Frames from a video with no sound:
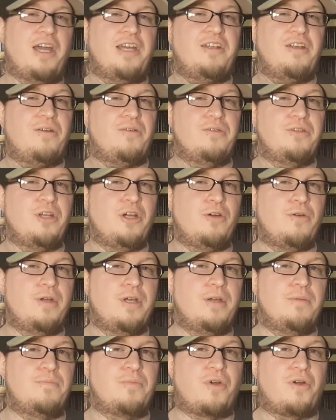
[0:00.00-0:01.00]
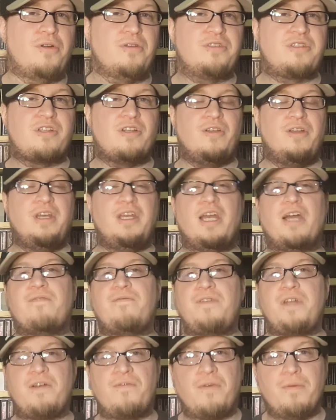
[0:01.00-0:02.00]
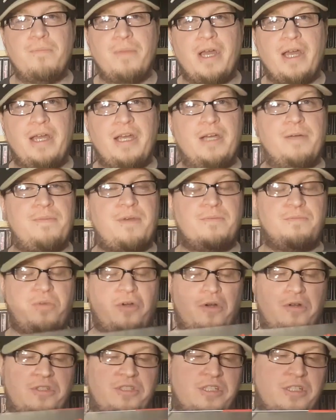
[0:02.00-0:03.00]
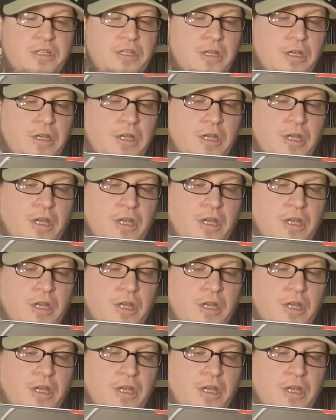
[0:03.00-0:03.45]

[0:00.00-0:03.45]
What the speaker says: I don't know him personally, I've never met him in person,